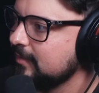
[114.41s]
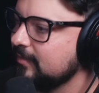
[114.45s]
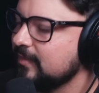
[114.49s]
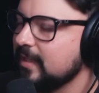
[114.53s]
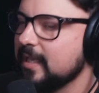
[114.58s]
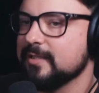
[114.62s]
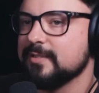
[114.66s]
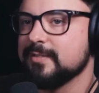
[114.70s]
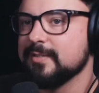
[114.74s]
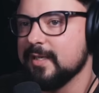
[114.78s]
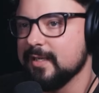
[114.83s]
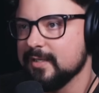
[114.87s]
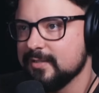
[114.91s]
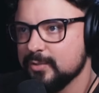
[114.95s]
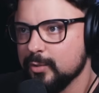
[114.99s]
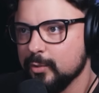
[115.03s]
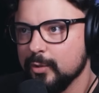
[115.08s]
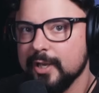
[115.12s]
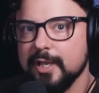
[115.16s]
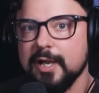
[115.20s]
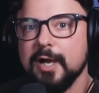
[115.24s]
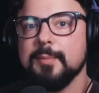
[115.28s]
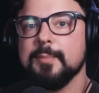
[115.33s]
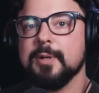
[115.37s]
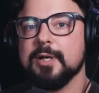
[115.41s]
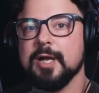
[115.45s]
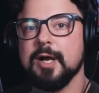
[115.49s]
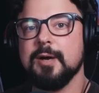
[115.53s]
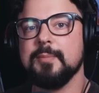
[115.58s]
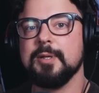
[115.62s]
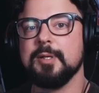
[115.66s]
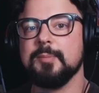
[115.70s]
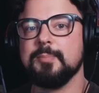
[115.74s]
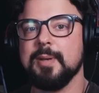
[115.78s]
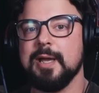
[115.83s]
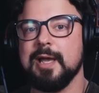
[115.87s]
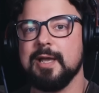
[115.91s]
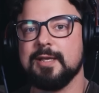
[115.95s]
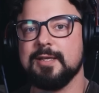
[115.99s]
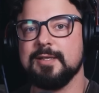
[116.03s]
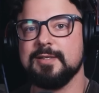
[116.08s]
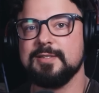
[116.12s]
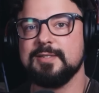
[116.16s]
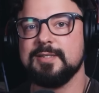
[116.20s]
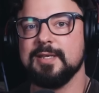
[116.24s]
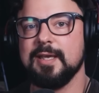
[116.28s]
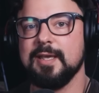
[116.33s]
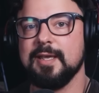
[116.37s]
That's like Toriyama coming back
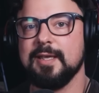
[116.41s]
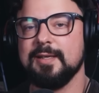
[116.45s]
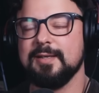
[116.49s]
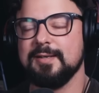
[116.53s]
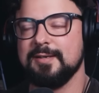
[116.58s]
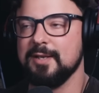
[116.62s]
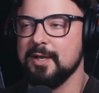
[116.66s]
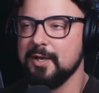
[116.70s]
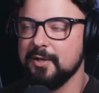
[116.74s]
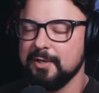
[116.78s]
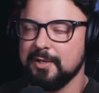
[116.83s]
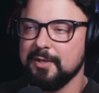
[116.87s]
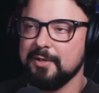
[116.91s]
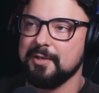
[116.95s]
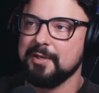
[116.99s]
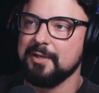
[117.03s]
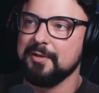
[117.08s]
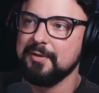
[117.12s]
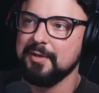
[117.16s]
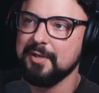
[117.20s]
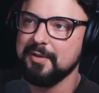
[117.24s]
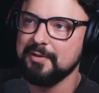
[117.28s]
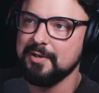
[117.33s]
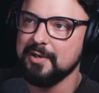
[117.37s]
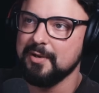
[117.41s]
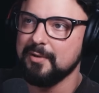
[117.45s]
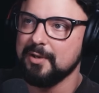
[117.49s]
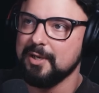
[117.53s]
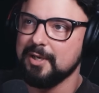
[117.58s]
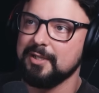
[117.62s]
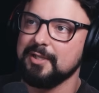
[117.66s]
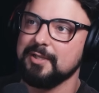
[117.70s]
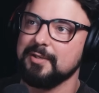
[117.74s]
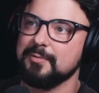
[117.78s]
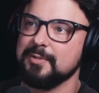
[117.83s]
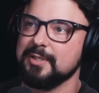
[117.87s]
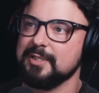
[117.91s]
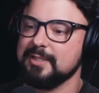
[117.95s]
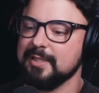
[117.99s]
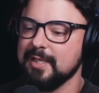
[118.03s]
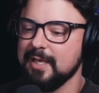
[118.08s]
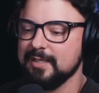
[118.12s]
and saying, no, Hollywood.